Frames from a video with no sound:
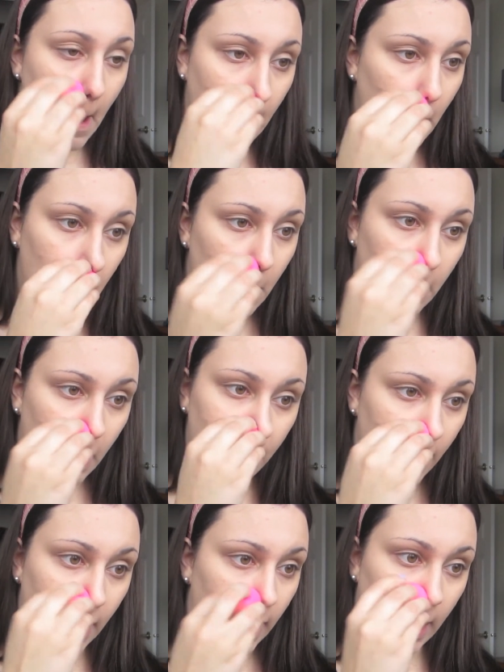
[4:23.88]
go around
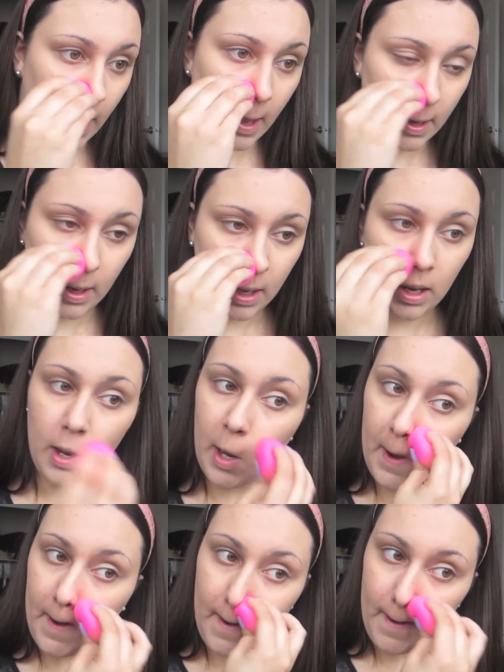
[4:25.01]
my
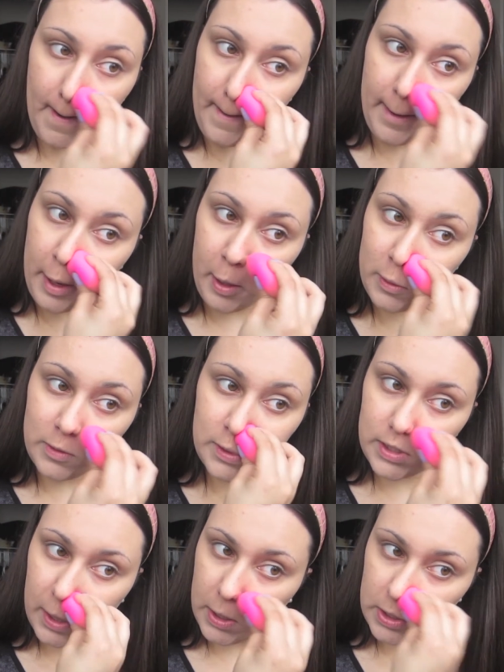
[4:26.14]

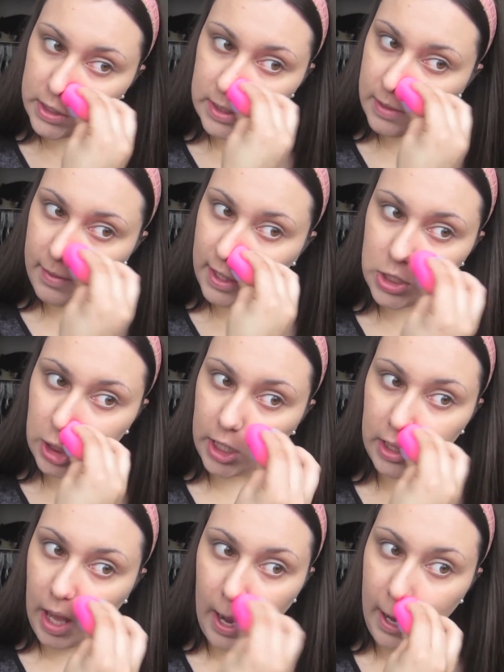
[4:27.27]
nose just to make sure
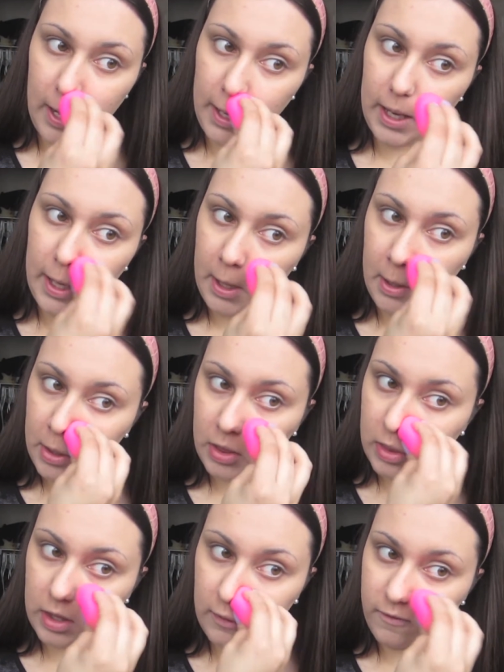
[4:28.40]
that
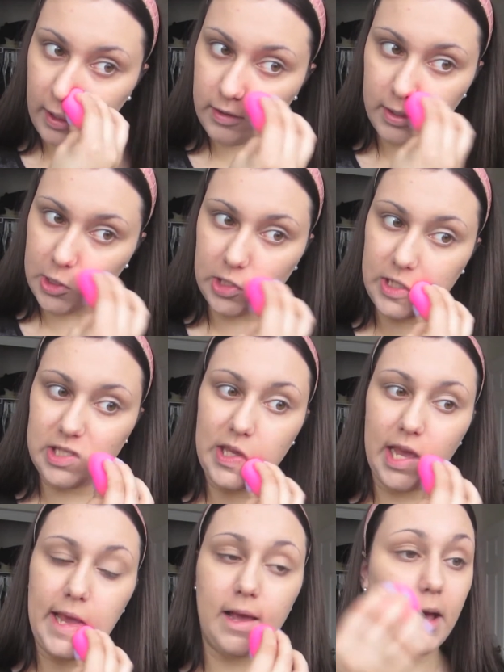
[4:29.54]
the foundation doesn't
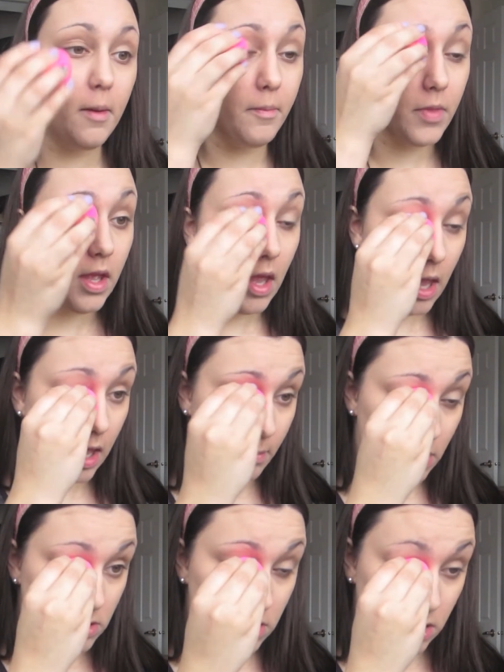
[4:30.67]
cake up. And I'm
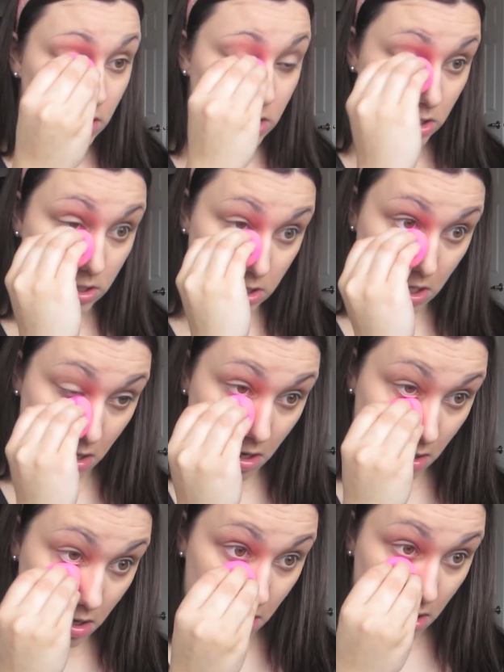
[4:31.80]
also going to just
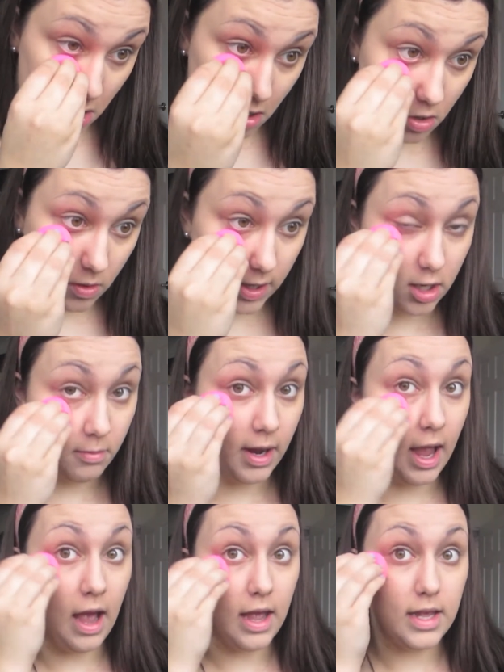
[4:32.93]
go under
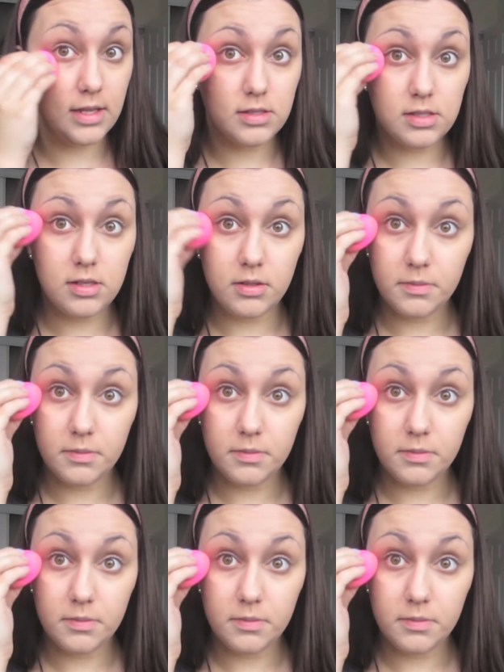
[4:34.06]
my eyes.